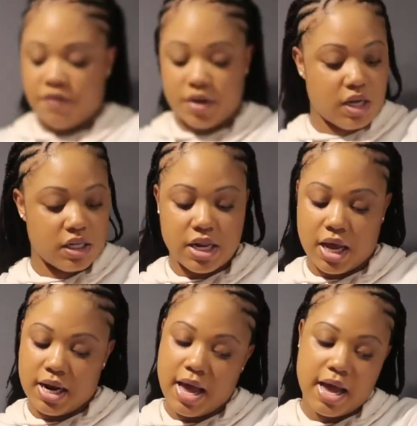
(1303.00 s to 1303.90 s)
it does
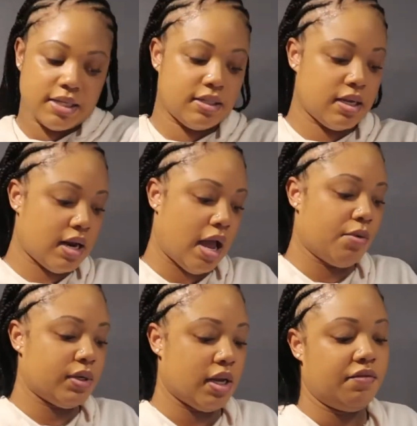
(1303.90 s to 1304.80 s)
not last, then I
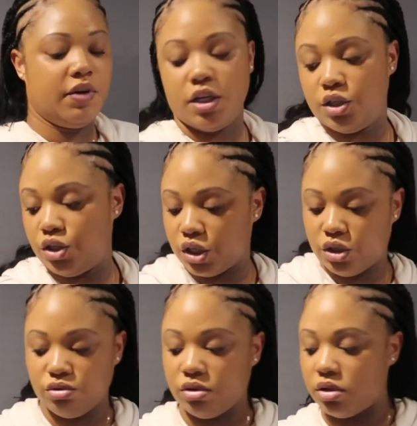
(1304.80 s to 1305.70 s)
will definitely just
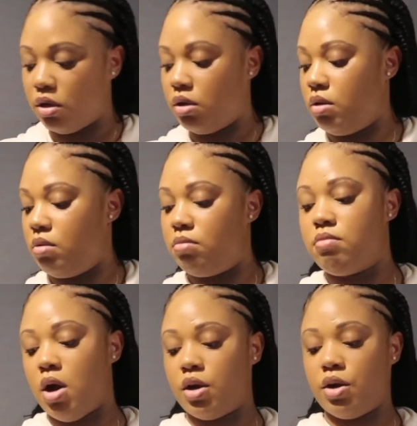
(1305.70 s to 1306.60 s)
use a
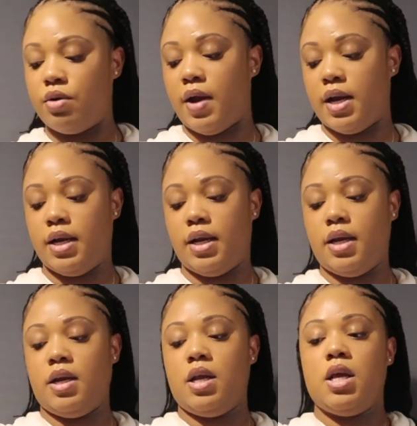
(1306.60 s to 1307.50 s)
marker, write it
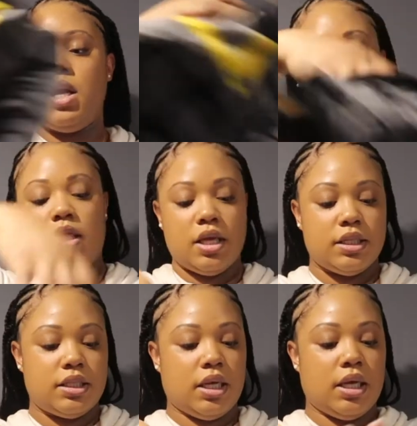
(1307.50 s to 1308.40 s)
in.
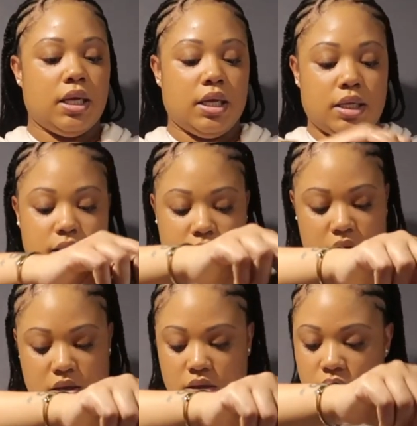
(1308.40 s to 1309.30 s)
This is
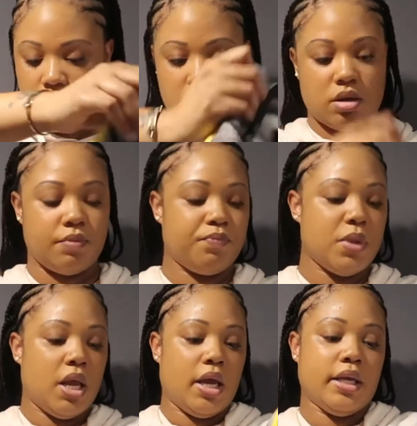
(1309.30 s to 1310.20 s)

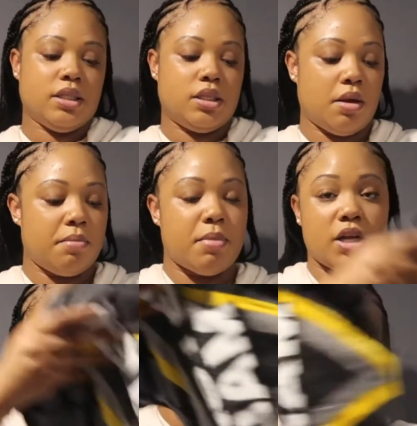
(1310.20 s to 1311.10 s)
his
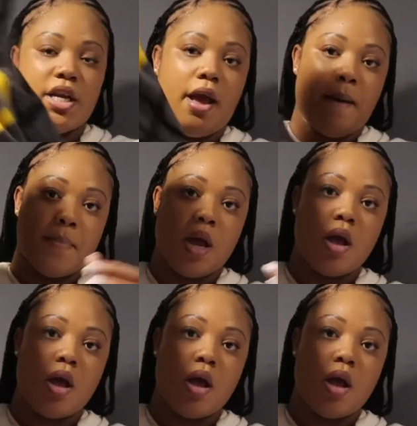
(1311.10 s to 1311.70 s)
Monster Jam